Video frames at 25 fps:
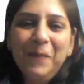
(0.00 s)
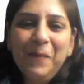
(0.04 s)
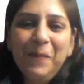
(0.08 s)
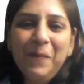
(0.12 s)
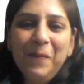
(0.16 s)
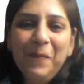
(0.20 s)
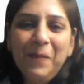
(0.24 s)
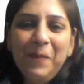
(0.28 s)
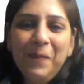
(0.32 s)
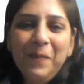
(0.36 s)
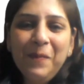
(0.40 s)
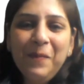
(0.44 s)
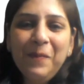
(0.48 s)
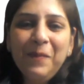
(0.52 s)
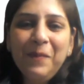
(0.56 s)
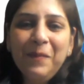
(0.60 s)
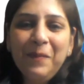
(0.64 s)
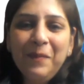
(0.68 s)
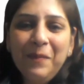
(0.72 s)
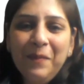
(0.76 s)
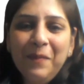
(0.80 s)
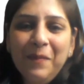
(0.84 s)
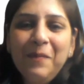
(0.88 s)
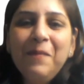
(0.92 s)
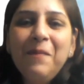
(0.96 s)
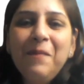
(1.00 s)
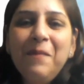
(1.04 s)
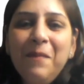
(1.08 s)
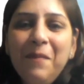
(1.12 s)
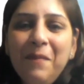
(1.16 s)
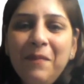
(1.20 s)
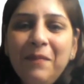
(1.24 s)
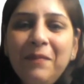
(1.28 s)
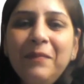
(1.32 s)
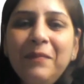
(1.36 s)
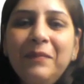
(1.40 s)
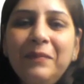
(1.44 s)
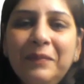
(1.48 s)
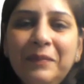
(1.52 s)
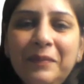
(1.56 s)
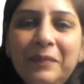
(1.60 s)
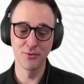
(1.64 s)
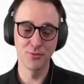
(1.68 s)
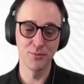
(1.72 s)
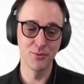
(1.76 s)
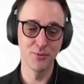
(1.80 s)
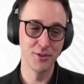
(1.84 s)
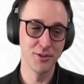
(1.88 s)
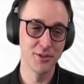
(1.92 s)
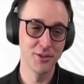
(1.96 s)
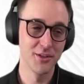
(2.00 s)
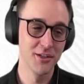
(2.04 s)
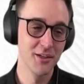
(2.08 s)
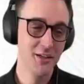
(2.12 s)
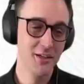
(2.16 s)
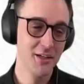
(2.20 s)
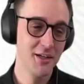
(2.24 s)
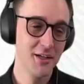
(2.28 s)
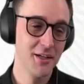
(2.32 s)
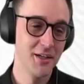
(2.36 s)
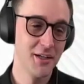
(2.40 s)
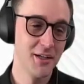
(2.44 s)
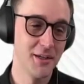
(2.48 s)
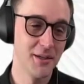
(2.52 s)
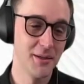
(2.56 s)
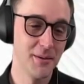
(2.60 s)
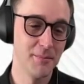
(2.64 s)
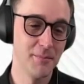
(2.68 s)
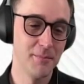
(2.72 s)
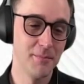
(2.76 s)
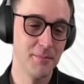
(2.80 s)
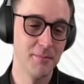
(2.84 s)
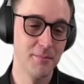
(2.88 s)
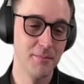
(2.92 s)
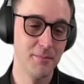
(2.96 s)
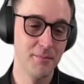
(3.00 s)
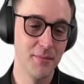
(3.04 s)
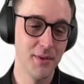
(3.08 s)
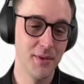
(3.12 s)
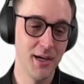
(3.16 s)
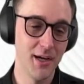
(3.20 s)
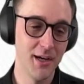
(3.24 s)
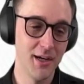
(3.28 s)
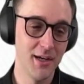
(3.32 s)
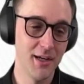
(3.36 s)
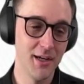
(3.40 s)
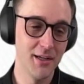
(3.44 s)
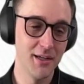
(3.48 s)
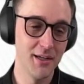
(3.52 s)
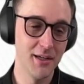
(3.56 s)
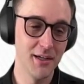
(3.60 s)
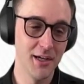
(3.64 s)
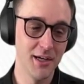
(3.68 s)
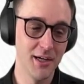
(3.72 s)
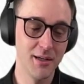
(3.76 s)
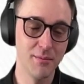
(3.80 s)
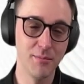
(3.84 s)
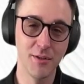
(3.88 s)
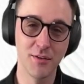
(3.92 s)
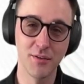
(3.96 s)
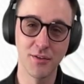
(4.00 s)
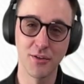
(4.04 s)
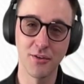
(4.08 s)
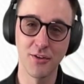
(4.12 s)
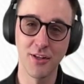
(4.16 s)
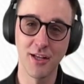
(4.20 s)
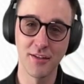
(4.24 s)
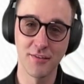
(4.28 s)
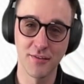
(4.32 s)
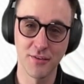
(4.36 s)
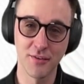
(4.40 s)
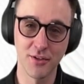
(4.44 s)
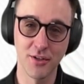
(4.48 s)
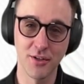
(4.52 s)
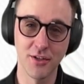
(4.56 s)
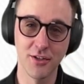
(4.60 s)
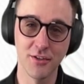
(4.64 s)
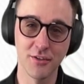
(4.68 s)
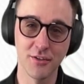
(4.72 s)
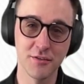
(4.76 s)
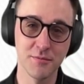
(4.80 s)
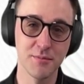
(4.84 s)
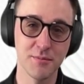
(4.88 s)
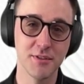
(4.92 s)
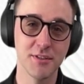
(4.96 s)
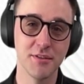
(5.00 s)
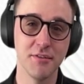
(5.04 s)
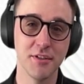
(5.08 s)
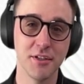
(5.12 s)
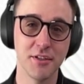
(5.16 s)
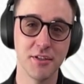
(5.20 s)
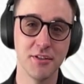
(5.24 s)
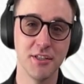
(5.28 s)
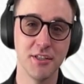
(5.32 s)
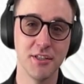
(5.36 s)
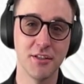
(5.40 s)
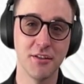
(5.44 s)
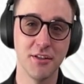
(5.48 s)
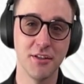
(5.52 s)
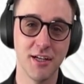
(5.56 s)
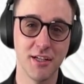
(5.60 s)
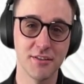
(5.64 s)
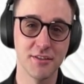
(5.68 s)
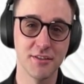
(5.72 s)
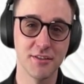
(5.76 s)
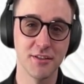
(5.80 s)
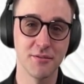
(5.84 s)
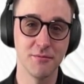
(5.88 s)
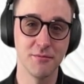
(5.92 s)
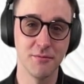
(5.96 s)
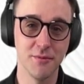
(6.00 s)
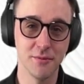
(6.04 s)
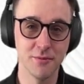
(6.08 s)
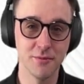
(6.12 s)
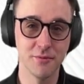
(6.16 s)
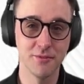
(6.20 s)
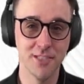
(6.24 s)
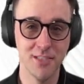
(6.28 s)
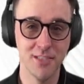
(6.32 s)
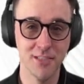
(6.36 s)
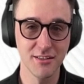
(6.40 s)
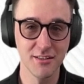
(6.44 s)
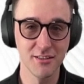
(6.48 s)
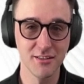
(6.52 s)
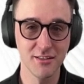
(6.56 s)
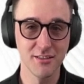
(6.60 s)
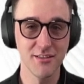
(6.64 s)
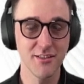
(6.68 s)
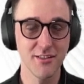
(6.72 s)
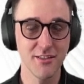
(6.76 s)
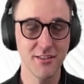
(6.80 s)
many people know by now if they follow me on Twitter. I'm into classic cars, specifically classic Volkswagens.